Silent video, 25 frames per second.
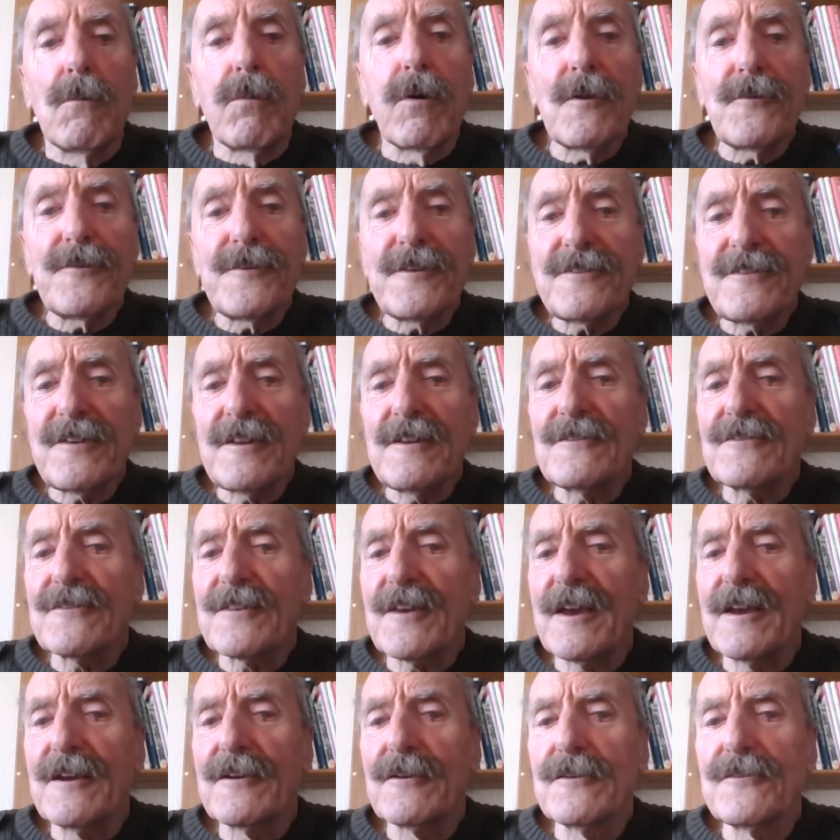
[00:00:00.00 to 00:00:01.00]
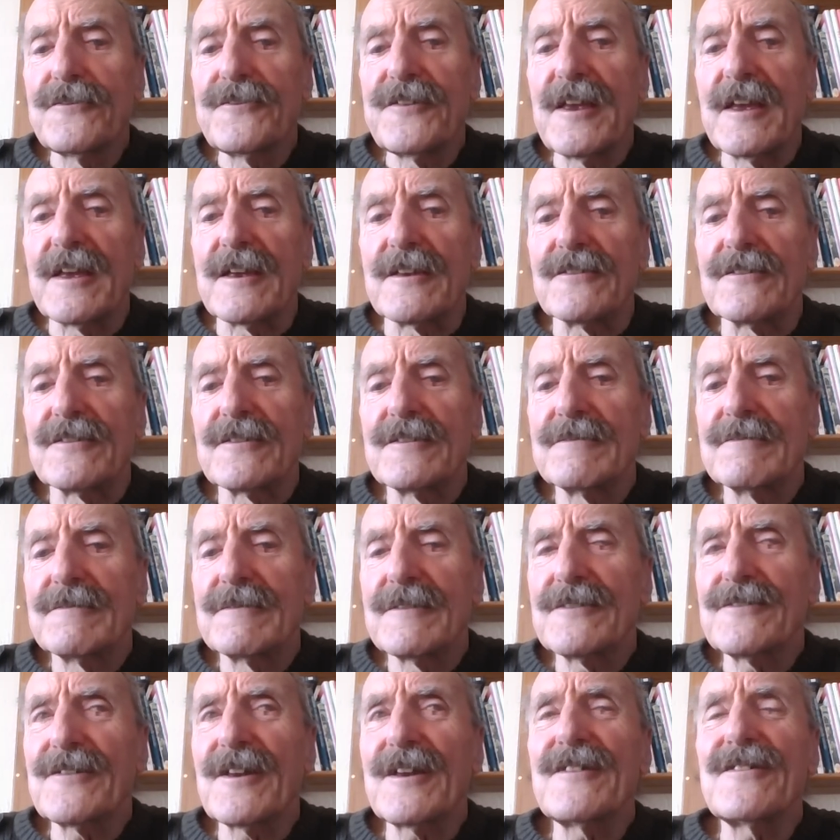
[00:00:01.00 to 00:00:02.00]
What this entails is,
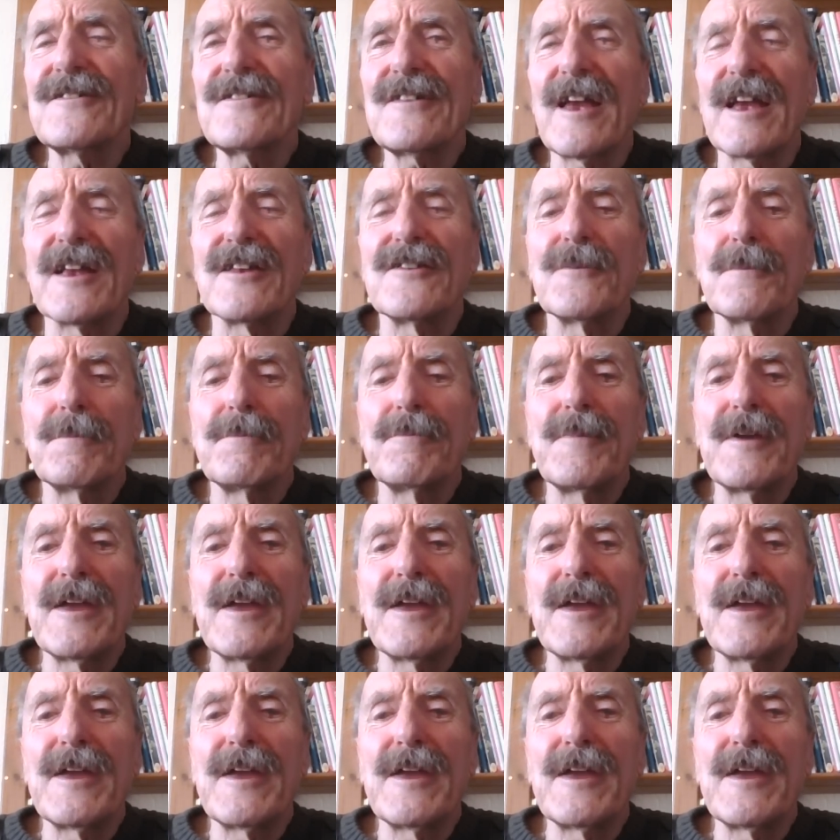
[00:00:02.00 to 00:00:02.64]
as I said,